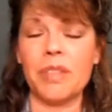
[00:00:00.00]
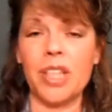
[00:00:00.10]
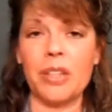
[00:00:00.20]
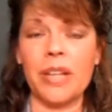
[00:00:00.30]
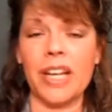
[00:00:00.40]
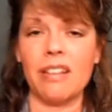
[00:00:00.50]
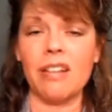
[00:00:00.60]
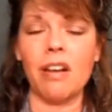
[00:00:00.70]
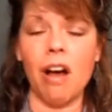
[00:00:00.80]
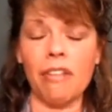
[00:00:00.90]
you can
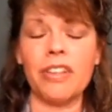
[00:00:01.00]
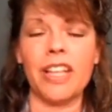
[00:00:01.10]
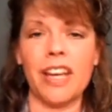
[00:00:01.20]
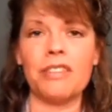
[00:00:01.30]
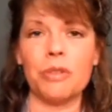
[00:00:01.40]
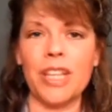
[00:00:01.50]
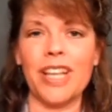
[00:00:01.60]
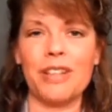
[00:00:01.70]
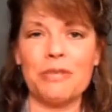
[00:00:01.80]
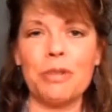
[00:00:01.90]
often get
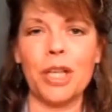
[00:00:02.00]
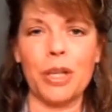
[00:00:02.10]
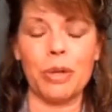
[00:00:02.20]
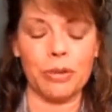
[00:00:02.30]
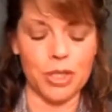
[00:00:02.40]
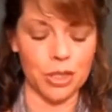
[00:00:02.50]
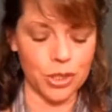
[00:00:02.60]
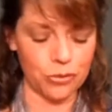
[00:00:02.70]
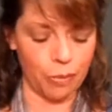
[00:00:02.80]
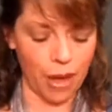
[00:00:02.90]
really, really quick
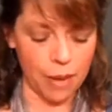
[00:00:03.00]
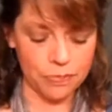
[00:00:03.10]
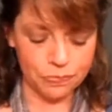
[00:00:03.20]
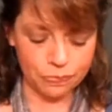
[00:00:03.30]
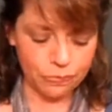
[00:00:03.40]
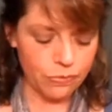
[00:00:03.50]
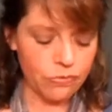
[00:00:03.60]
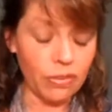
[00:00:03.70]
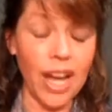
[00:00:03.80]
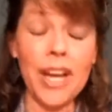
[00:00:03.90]
results from that.
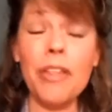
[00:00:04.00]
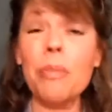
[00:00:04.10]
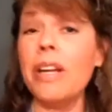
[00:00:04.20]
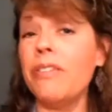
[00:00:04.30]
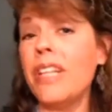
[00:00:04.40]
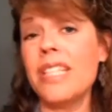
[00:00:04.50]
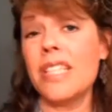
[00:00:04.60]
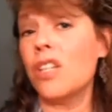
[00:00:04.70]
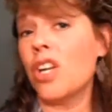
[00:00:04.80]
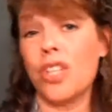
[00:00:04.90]
Another benefit is
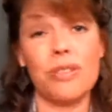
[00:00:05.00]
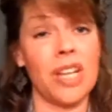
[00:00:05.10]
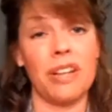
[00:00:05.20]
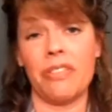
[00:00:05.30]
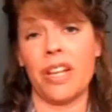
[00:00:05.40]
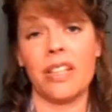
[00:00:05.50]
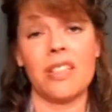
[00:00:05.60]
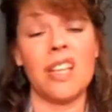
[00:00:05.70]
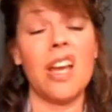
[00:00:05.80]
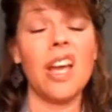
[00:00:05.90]
there are no side effects.
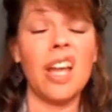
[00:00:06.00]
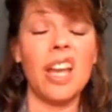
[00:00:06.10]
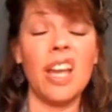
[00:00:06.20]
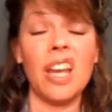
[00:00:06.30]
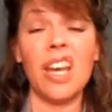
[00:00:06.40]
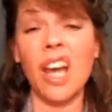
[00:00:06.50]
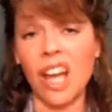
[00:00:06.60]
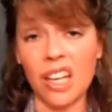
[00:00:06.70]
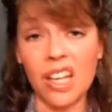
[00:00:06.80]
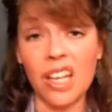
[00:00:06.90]
None.